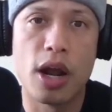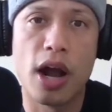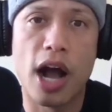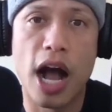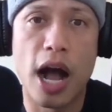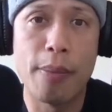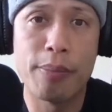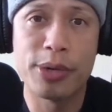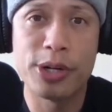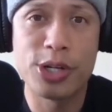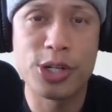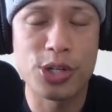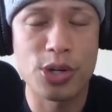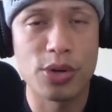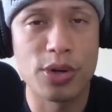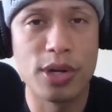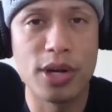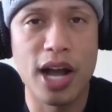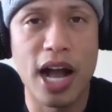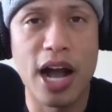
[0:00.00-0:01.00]
I'm going to
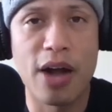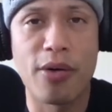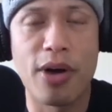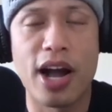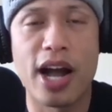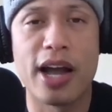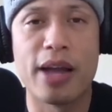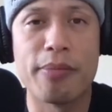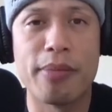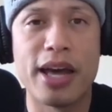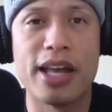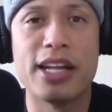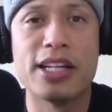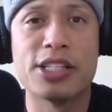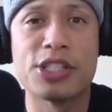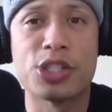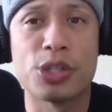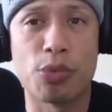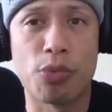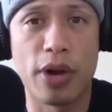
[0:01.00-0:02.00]
show you how I
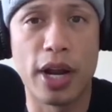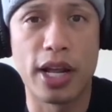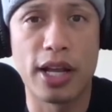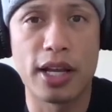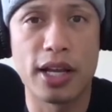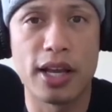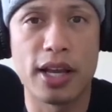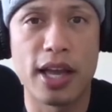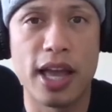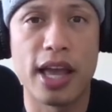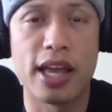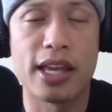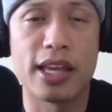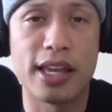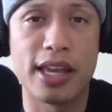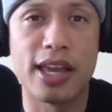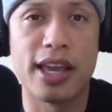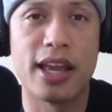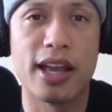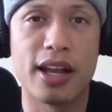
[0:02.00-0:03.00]
managed to rank
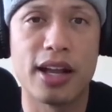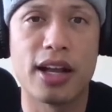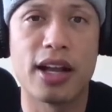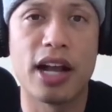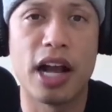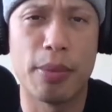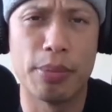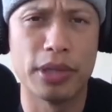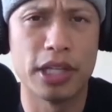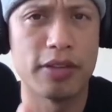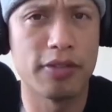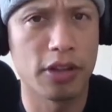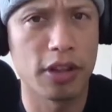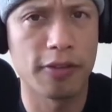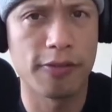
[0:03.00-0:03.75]
and get, I believe, on the